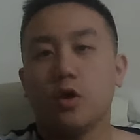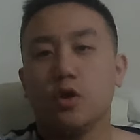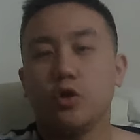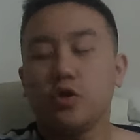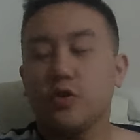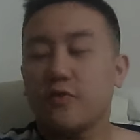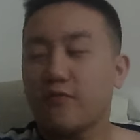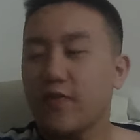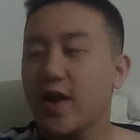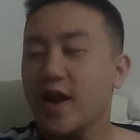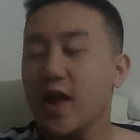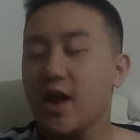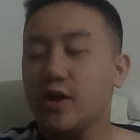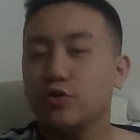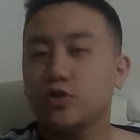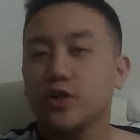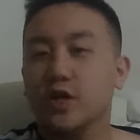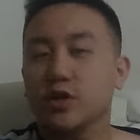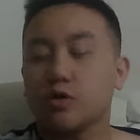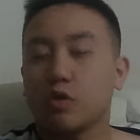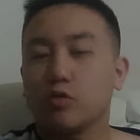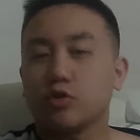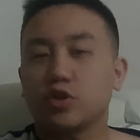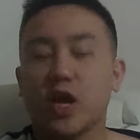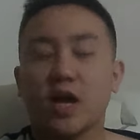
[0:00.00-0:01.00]
You find Andrew Tate's
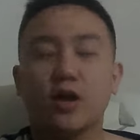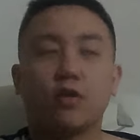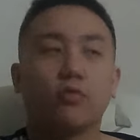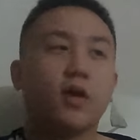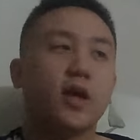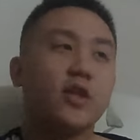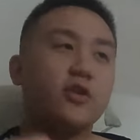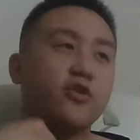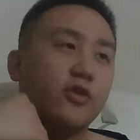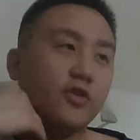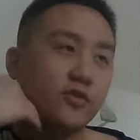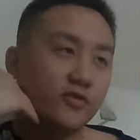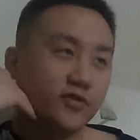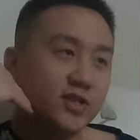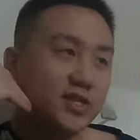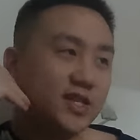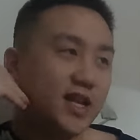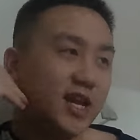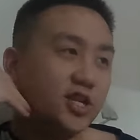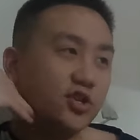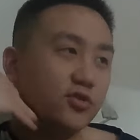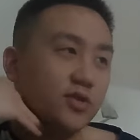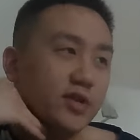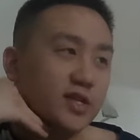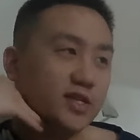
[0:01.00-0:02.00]
old channel and you can
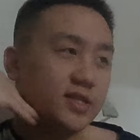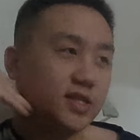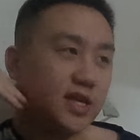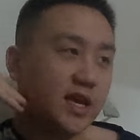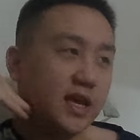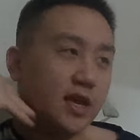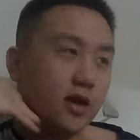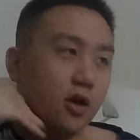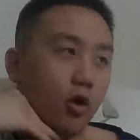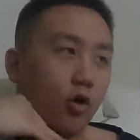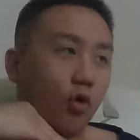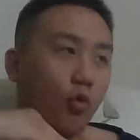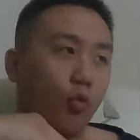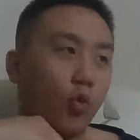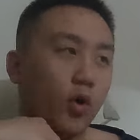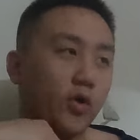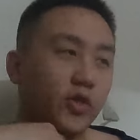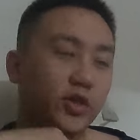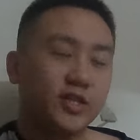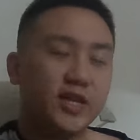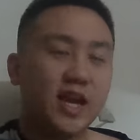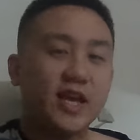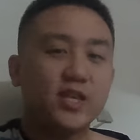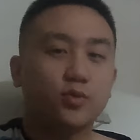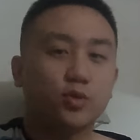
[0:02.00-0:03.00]
literally see on what the
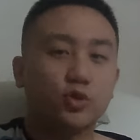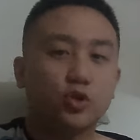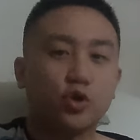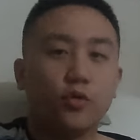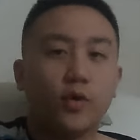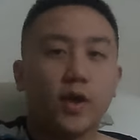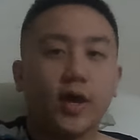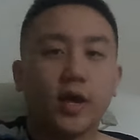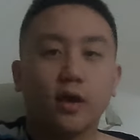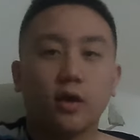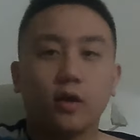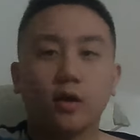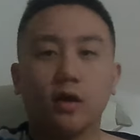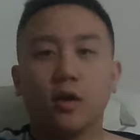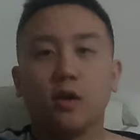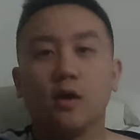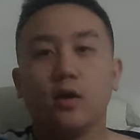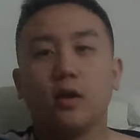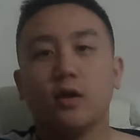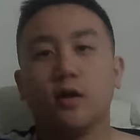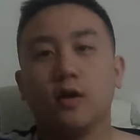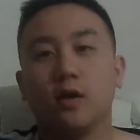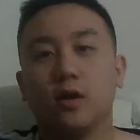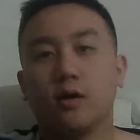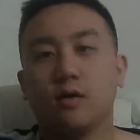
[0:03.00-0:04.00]
Tate were doing
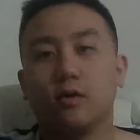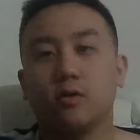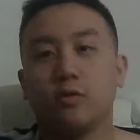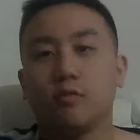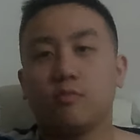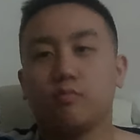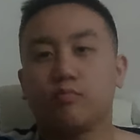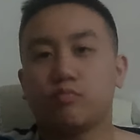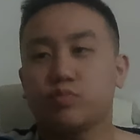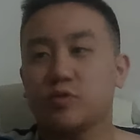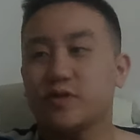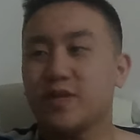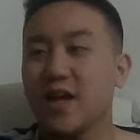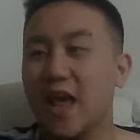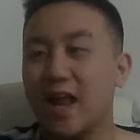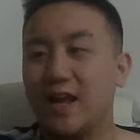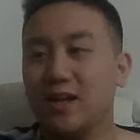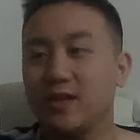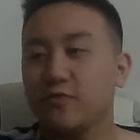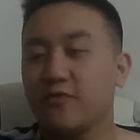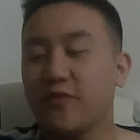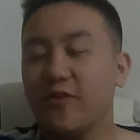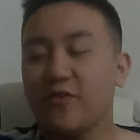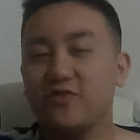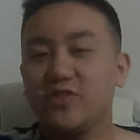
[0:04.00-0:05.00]
10,
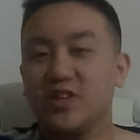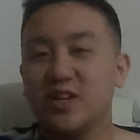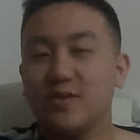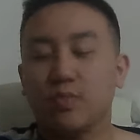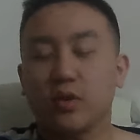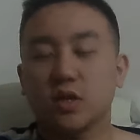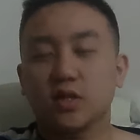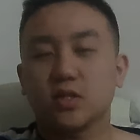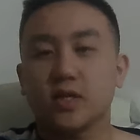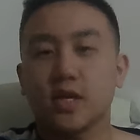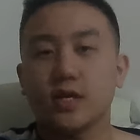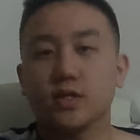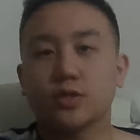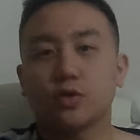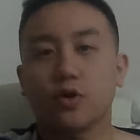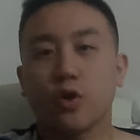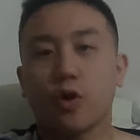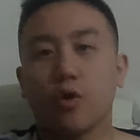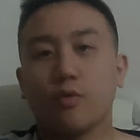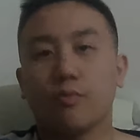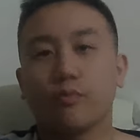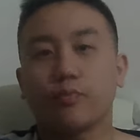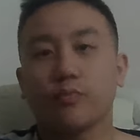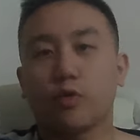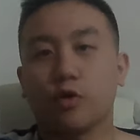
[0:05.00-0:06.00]
15 plus years
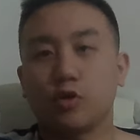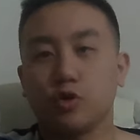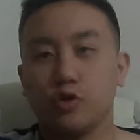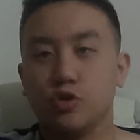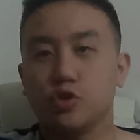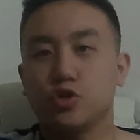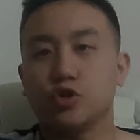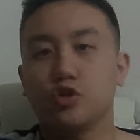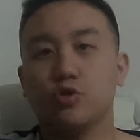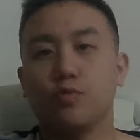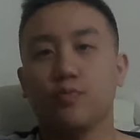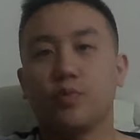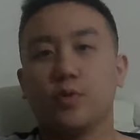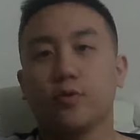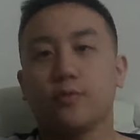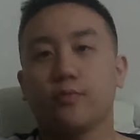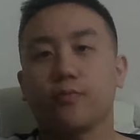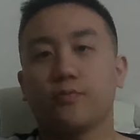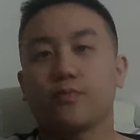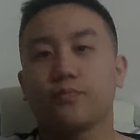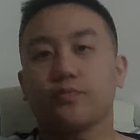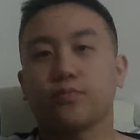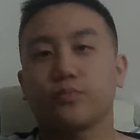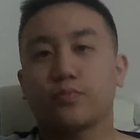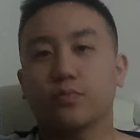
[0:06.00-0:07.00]
ago on YouTube.
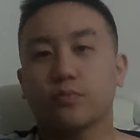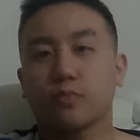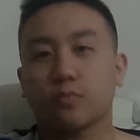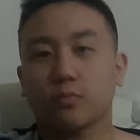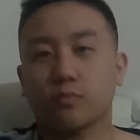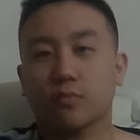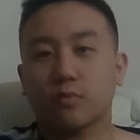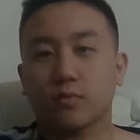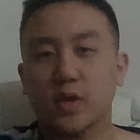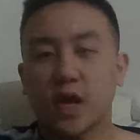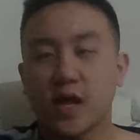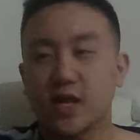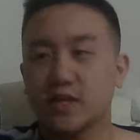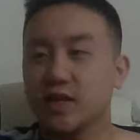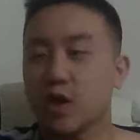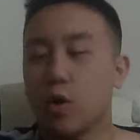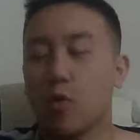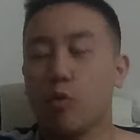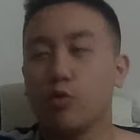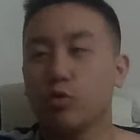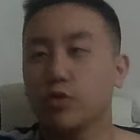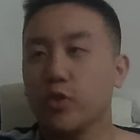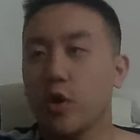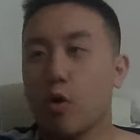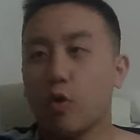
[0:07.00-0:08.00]
And it's
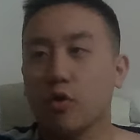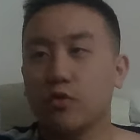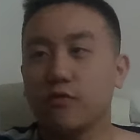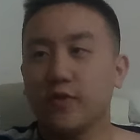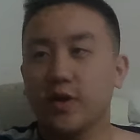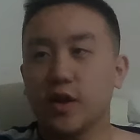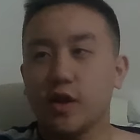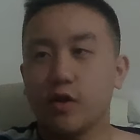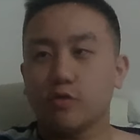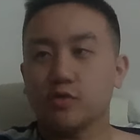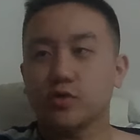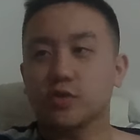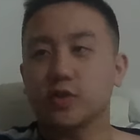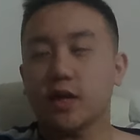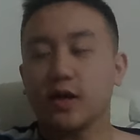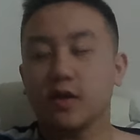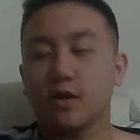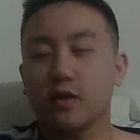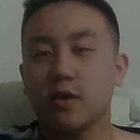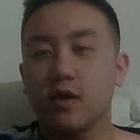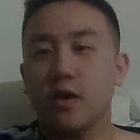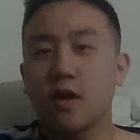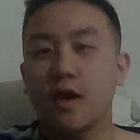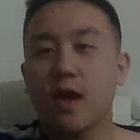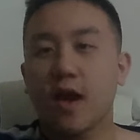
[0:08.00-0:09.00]
all their old videos.
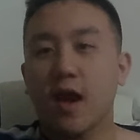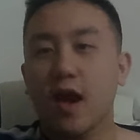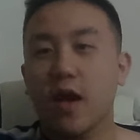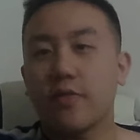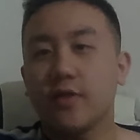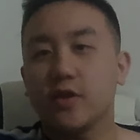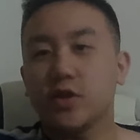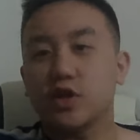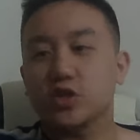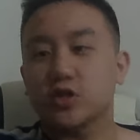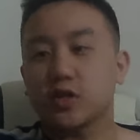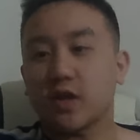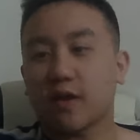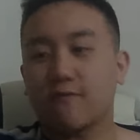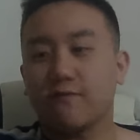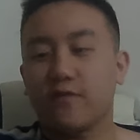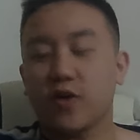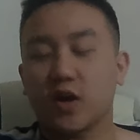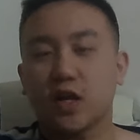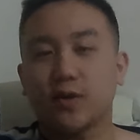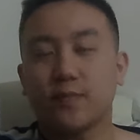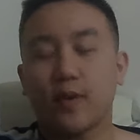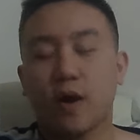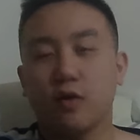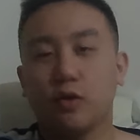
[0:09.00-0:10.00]
And they're just like
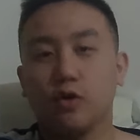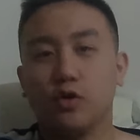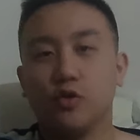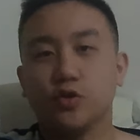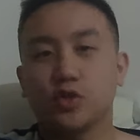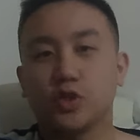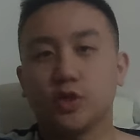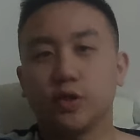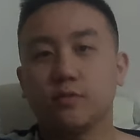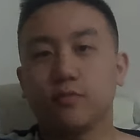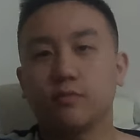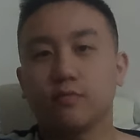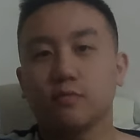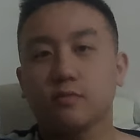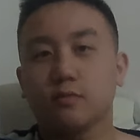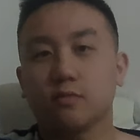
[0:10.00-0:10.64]
fucking about in Luton.